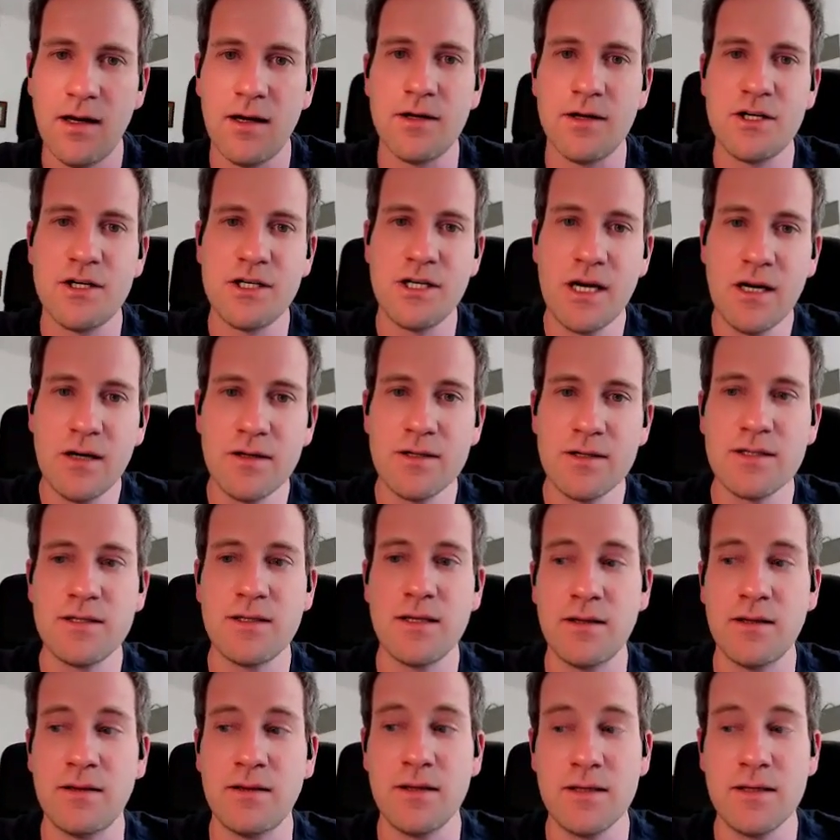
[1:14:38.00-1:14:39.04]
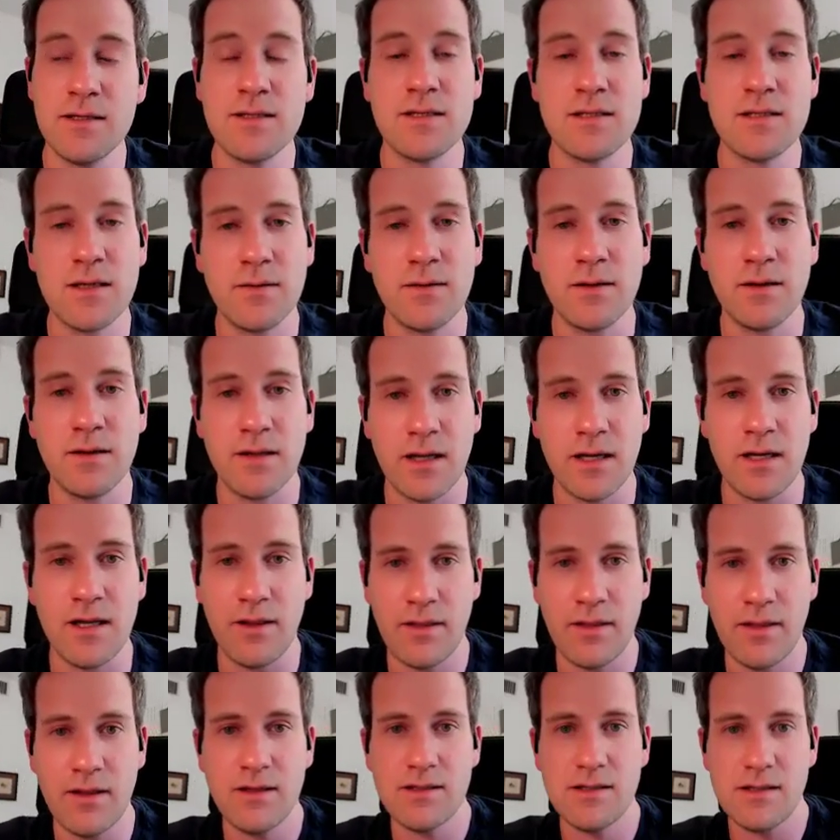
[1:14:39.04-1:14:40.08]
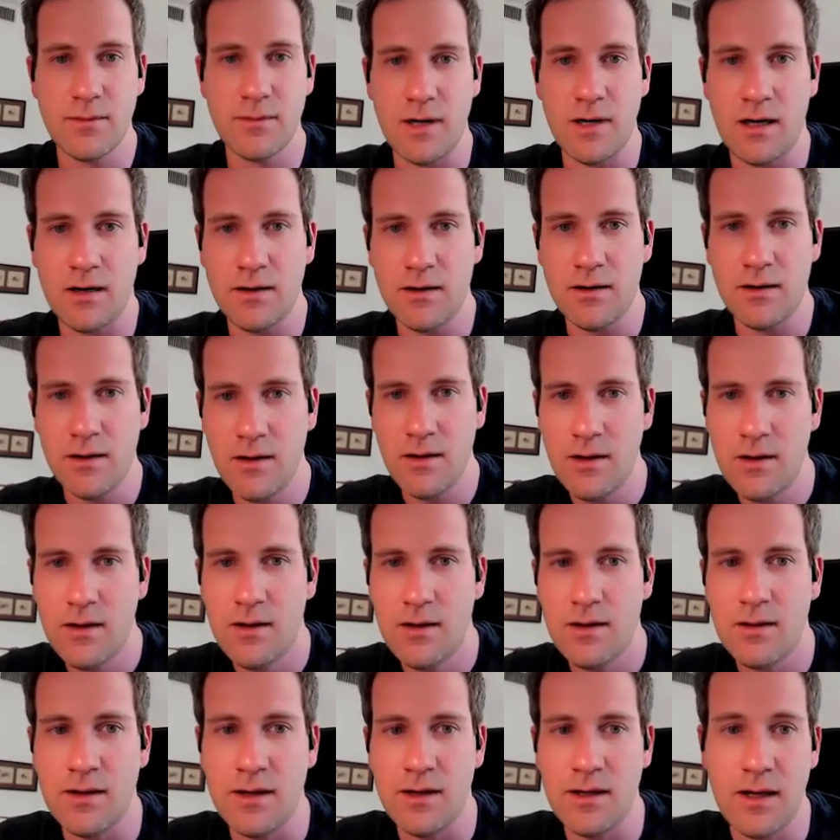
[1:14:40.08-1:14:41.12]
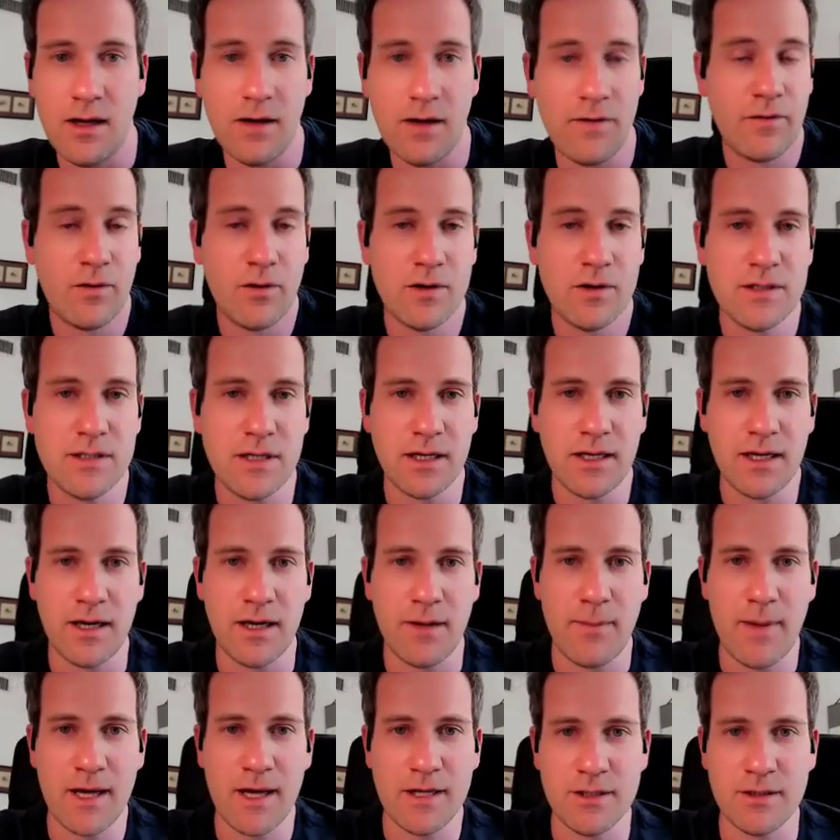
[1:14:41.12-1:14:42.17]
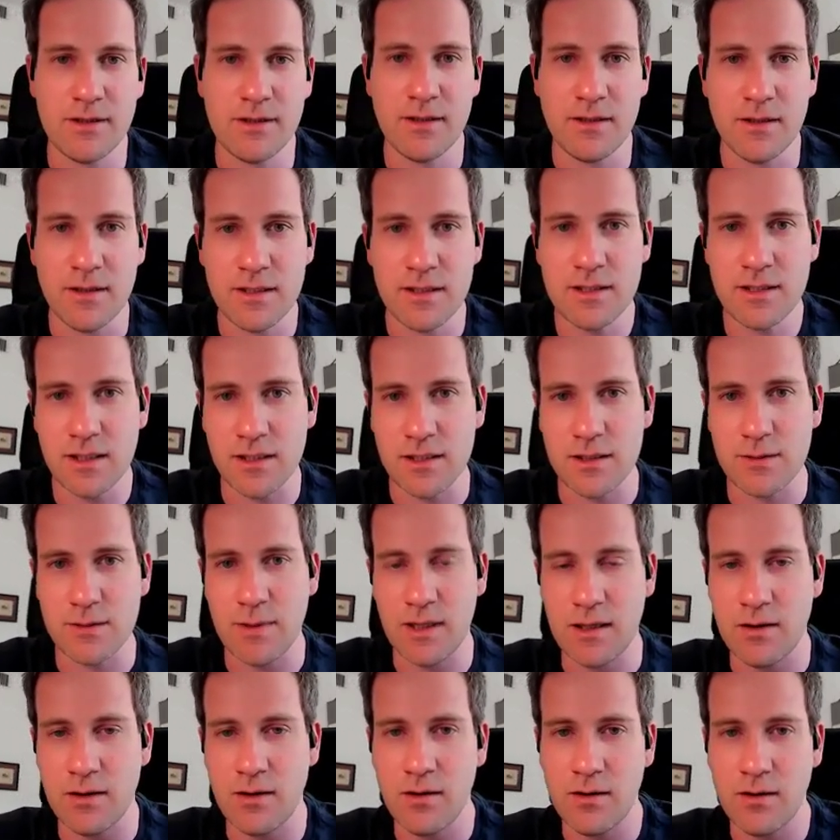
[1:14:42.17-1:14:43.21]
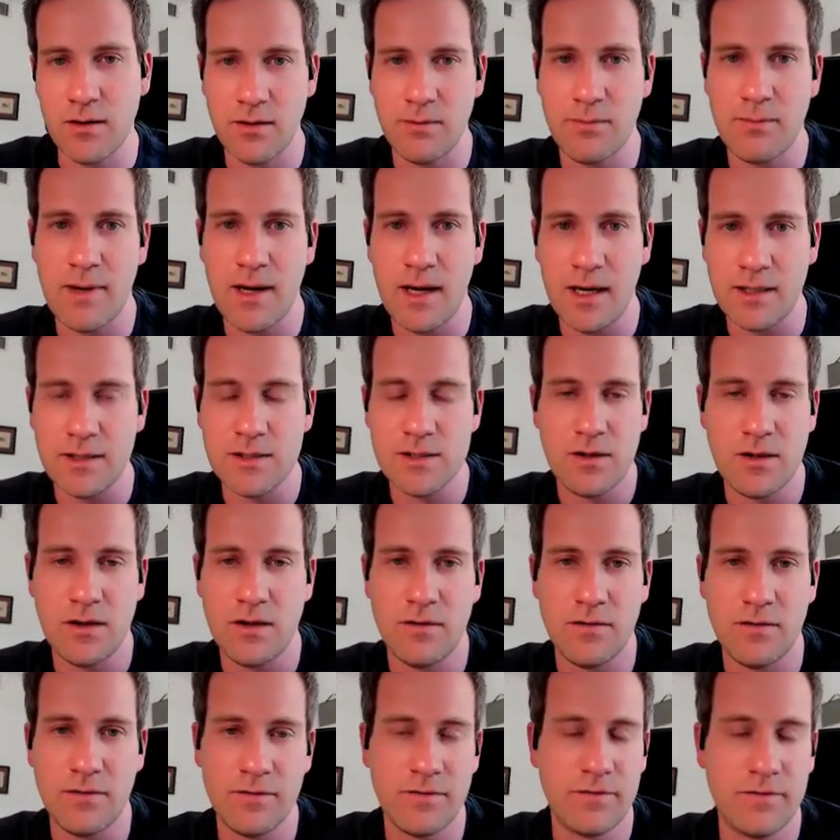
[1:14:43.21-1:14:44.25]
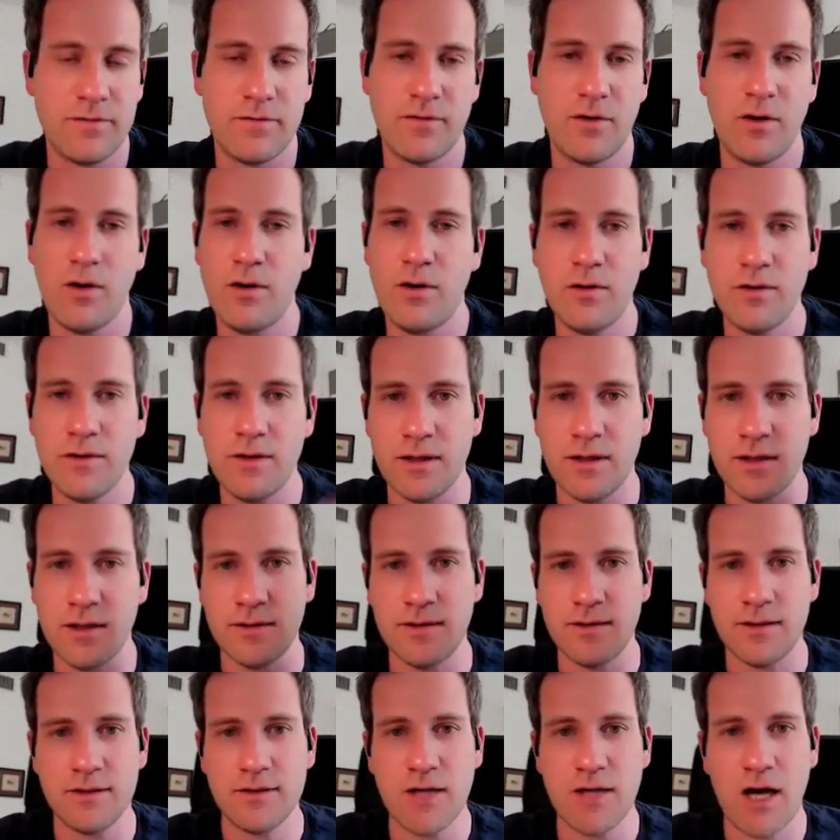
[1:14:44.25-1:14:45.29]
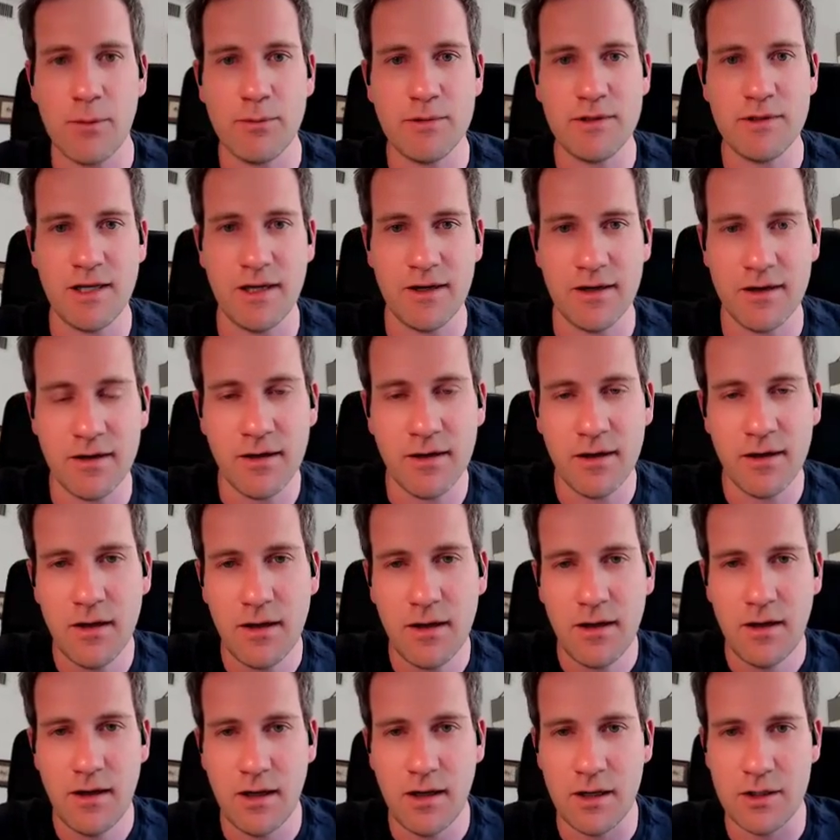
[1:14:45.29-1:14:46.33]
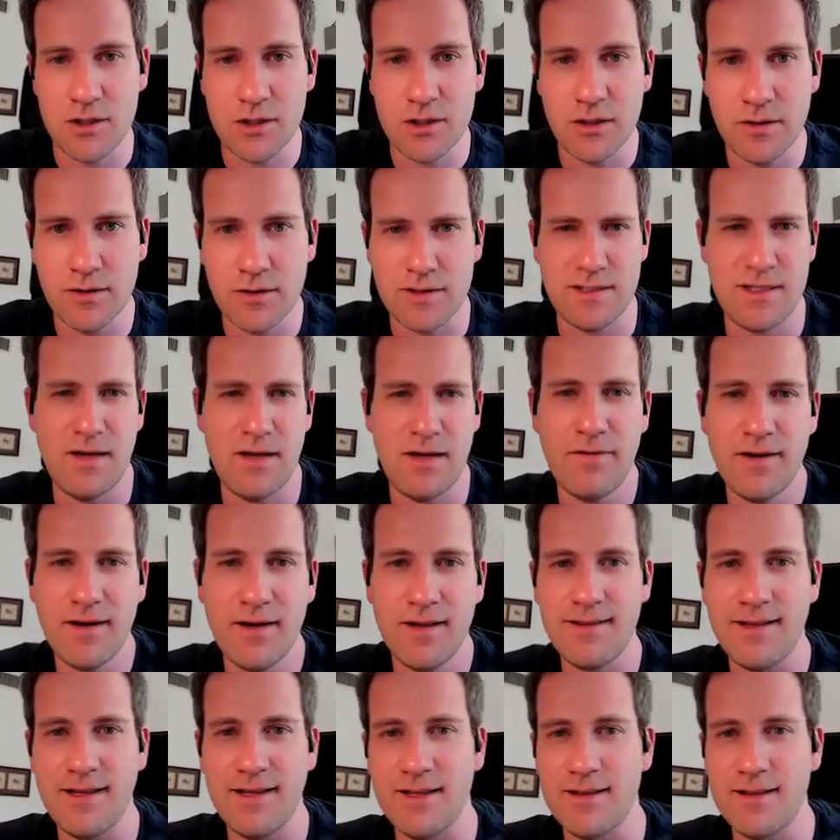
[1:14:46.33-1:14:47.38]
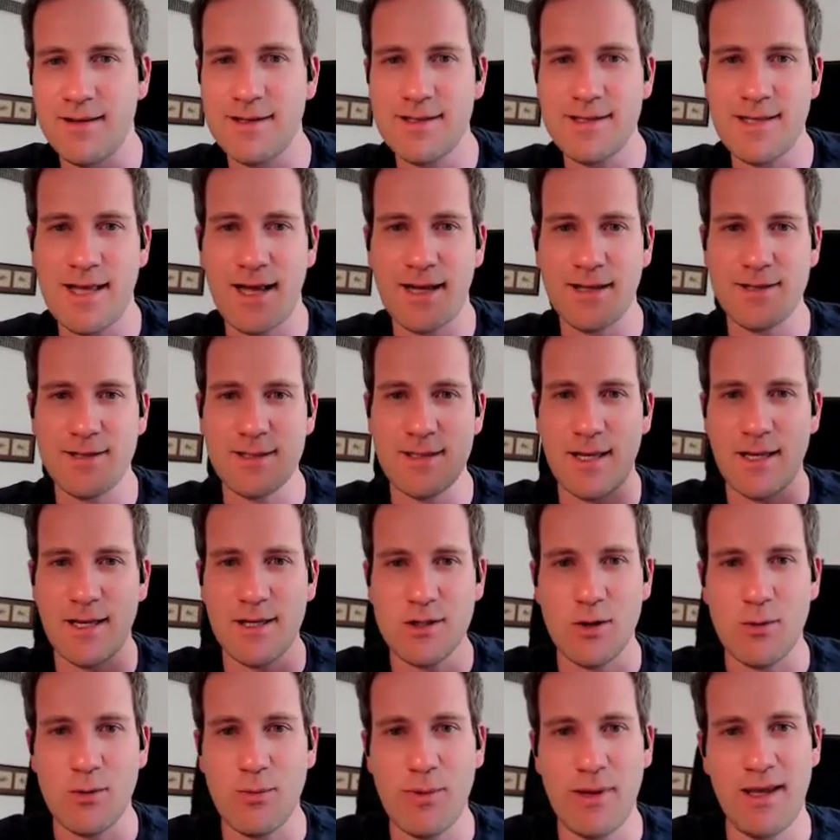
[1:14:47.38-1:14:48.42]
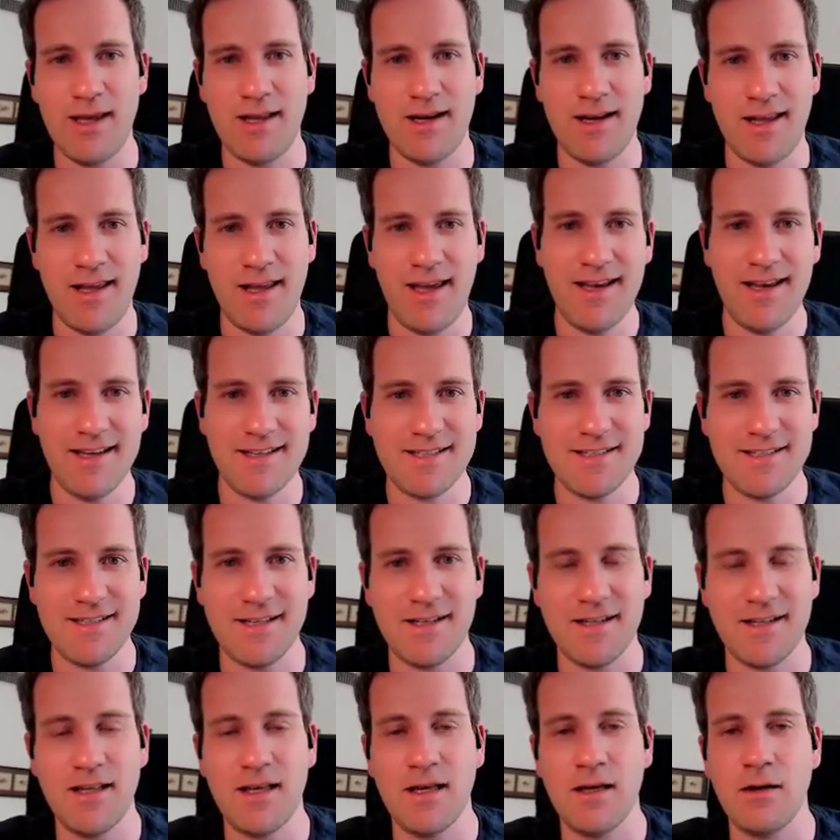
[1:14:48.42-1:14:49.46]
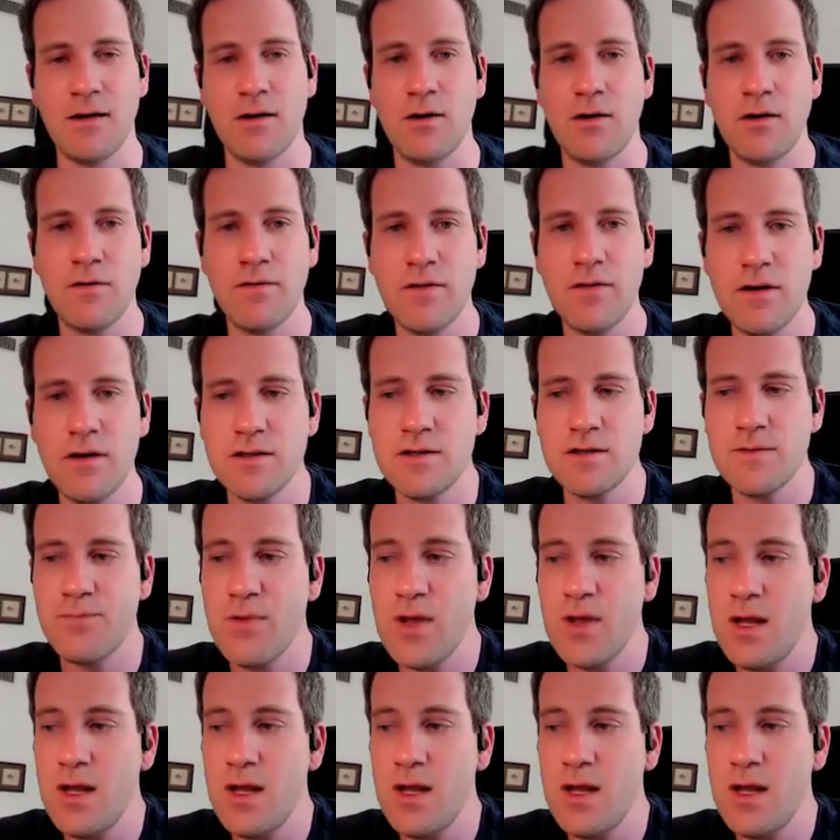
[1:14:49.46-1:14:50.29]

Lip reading: shares that this is something that he thinks about, then of course I can imagine that this has been on the minds of all the top tier journals, definitely the Science, Nature, PNAS, and all of those.